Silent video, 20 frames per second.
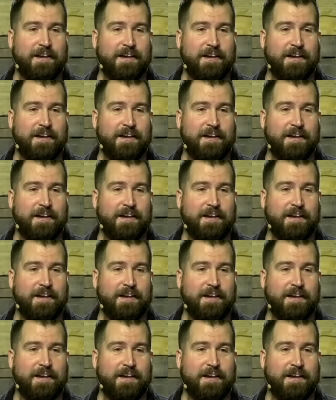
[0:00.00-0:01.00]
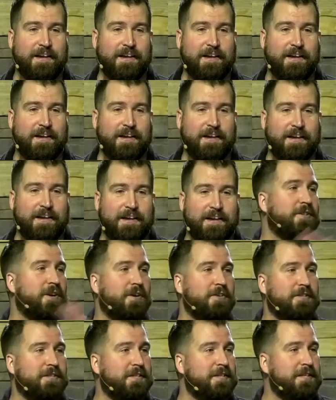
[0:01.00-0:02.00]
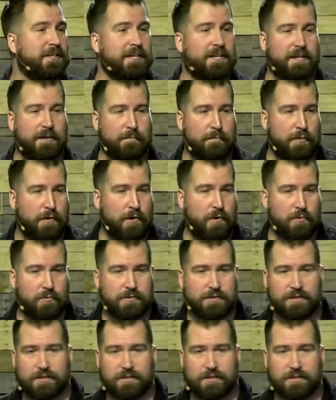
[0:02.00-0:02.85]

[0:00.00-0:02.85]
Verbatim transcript: gross. Bodies start to decompose.